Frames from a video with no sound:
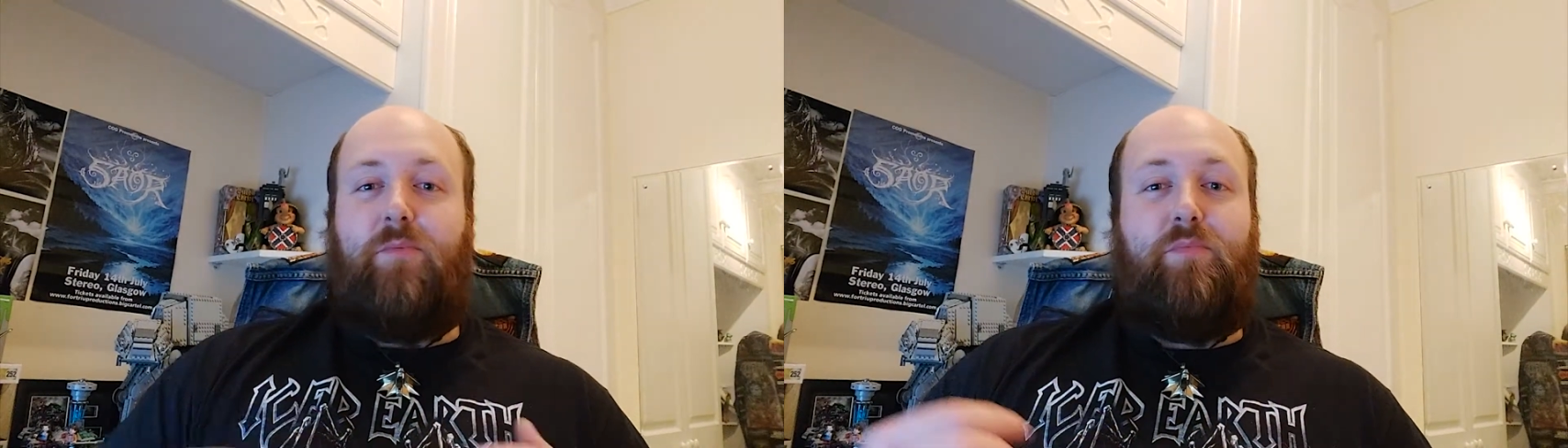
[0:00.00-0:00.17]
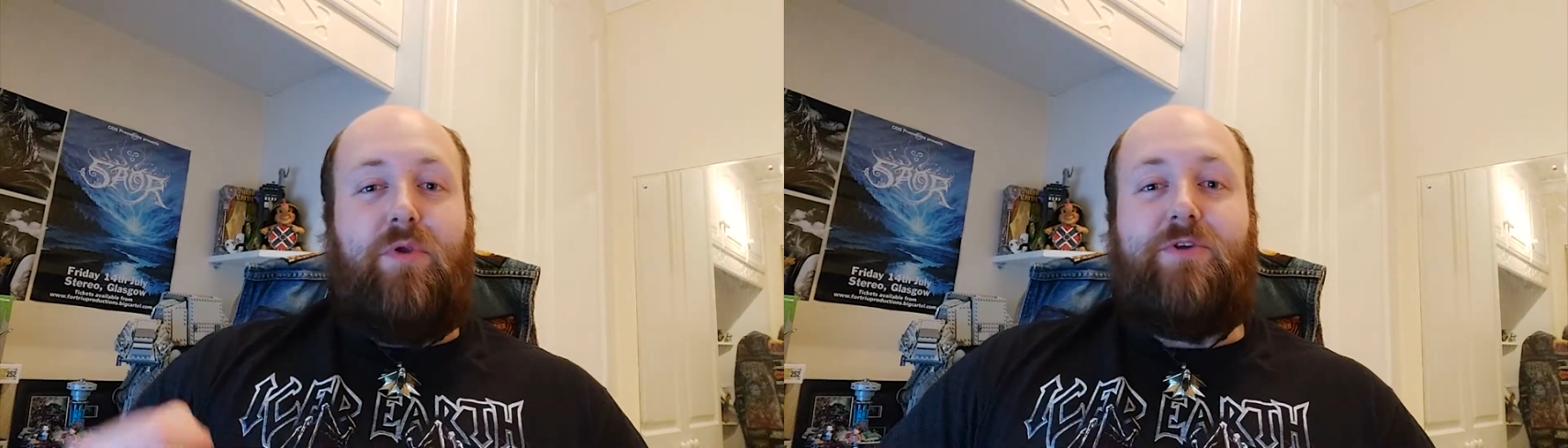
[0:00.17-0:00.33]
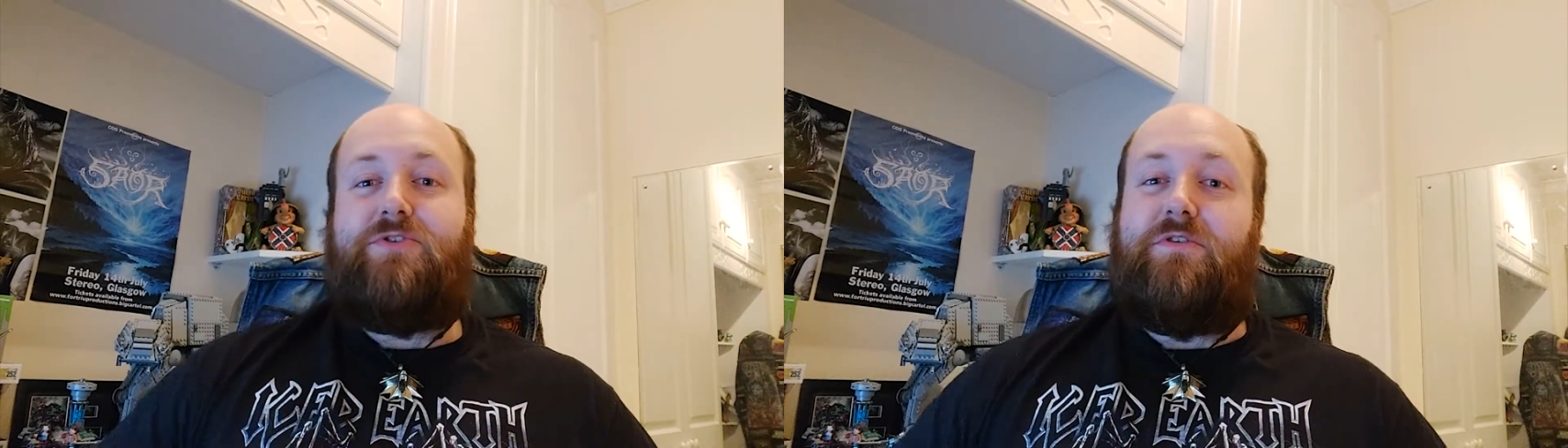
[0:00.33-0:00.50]

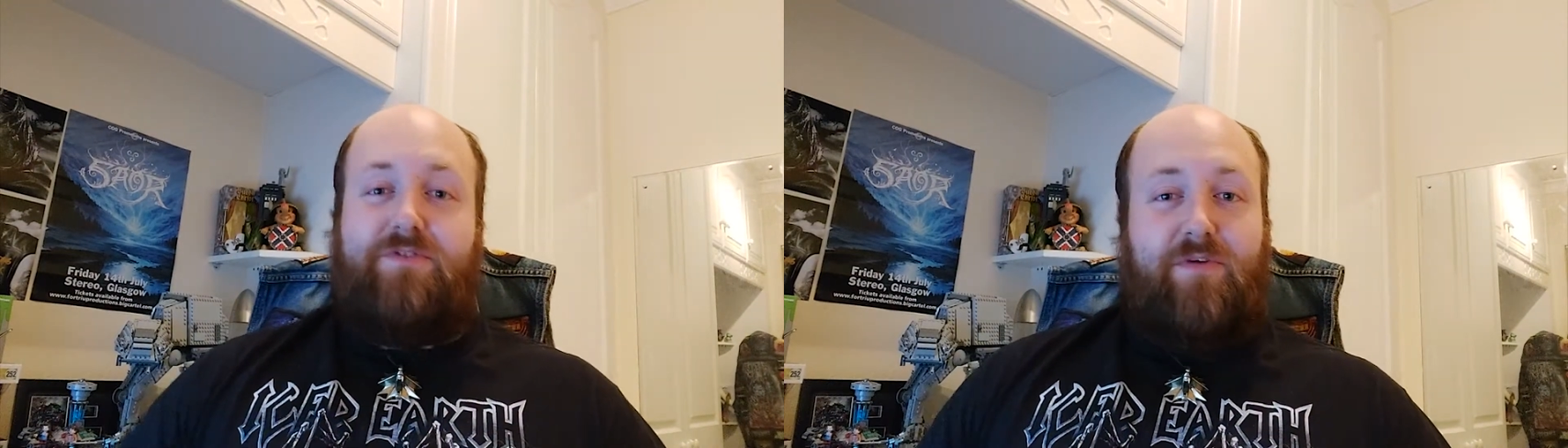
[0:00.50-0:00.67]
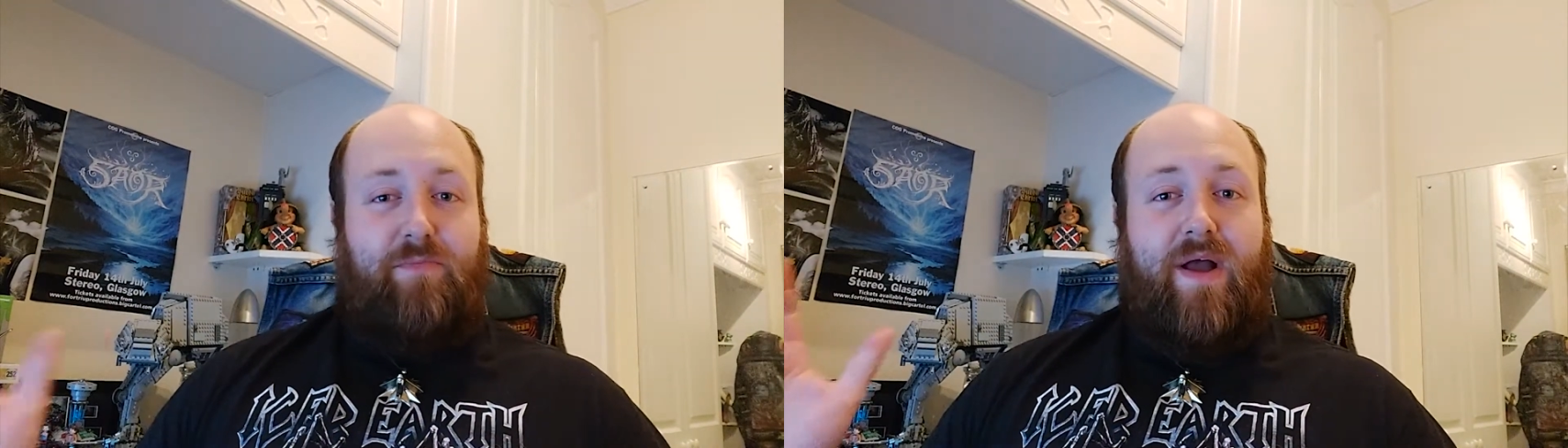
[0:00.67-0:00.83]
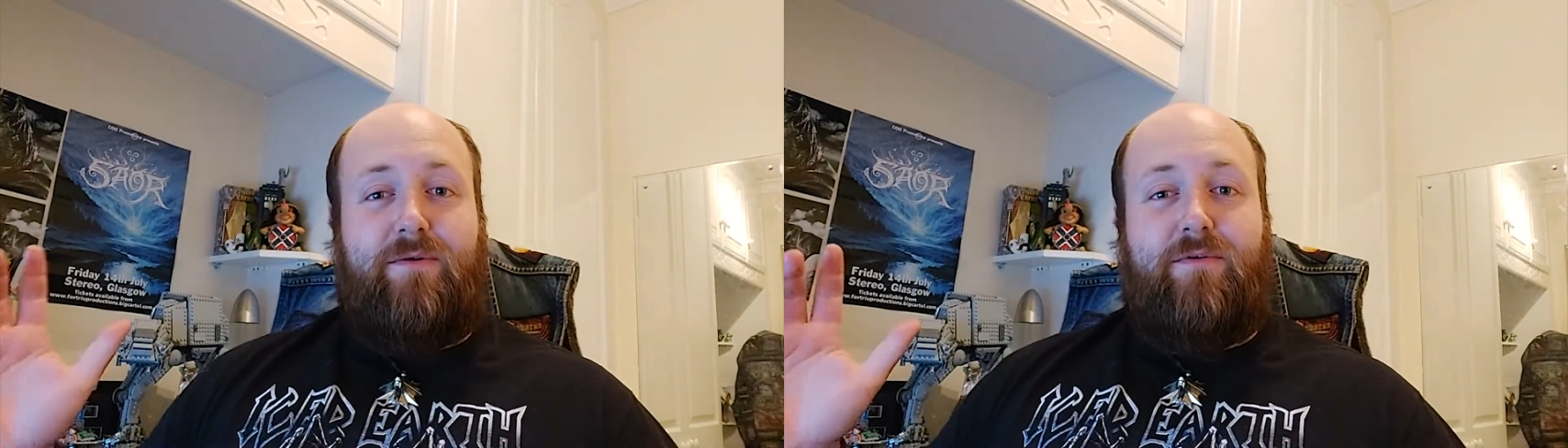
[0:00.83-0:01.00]
bullet should have
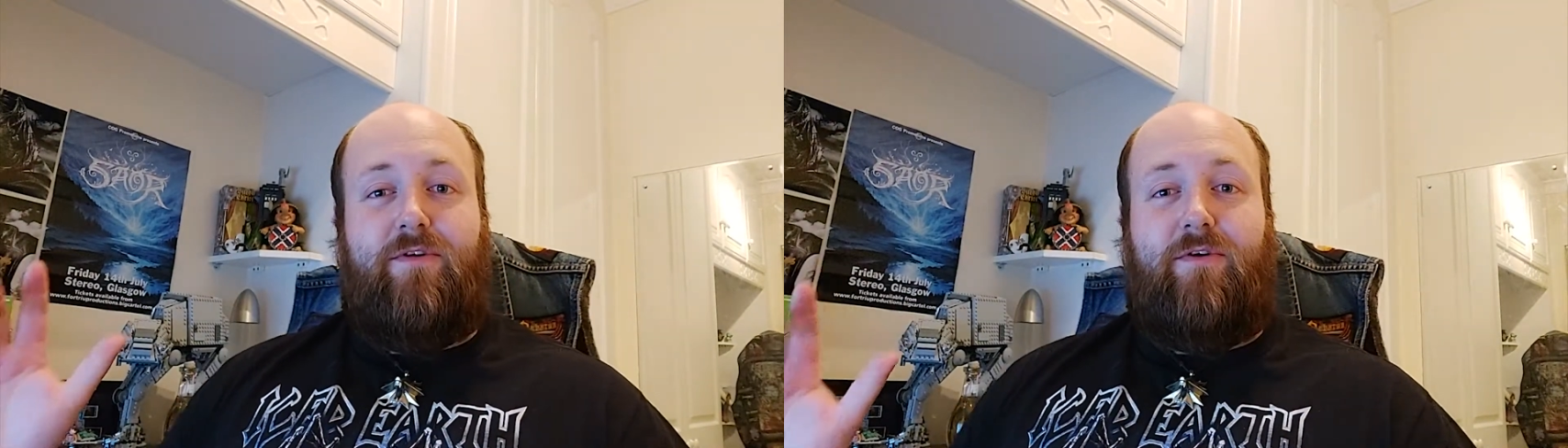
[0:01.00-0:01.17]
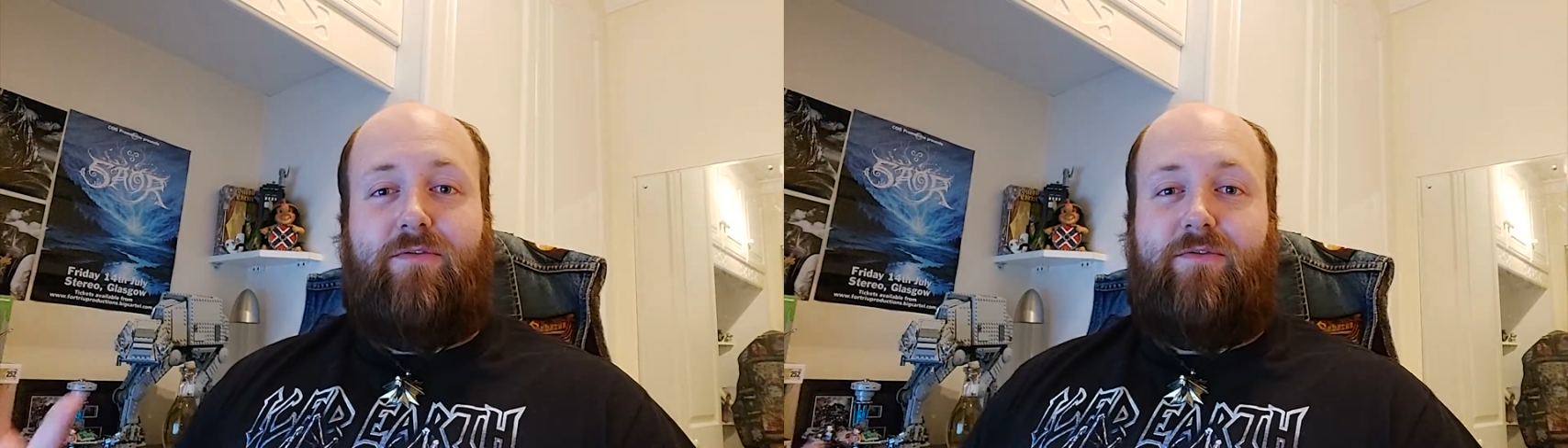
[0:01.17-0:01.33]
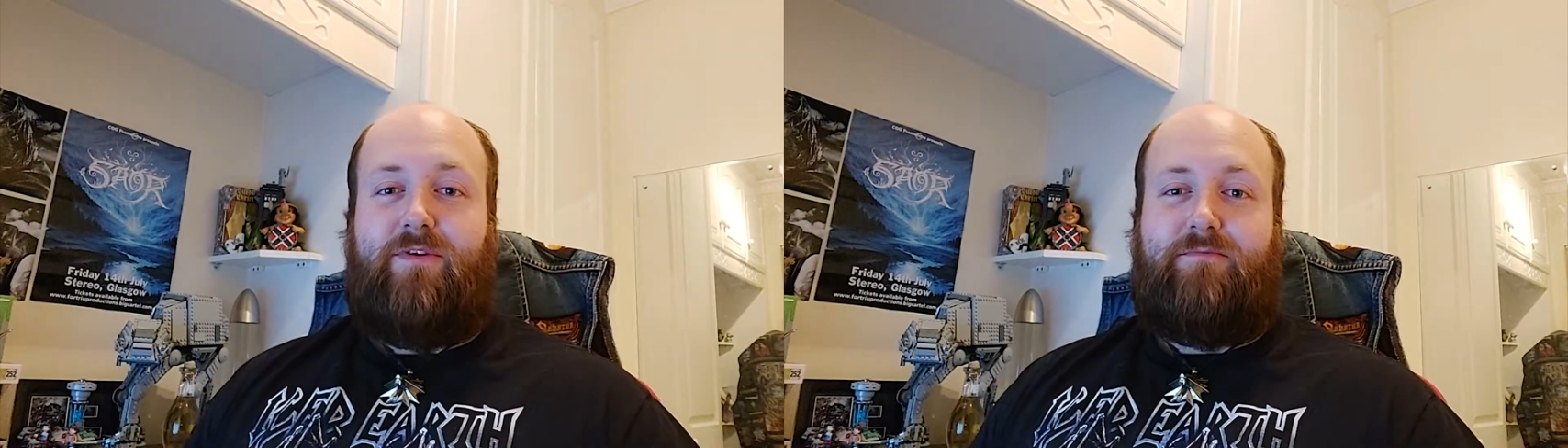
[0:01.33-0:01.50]
just bounced
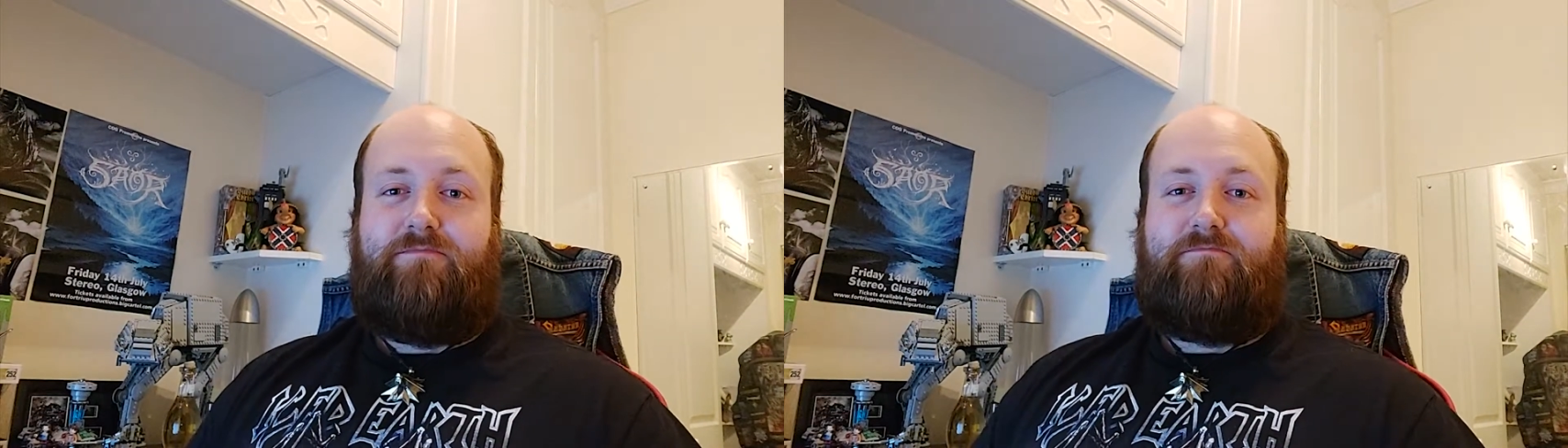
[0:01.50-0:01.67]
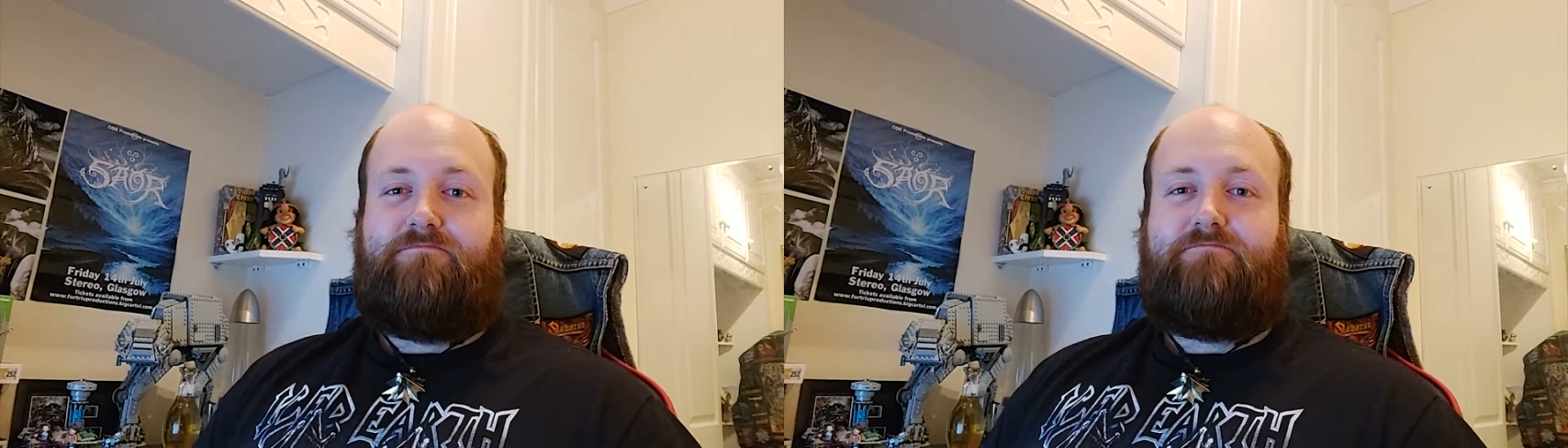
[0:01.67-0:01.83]
off of him.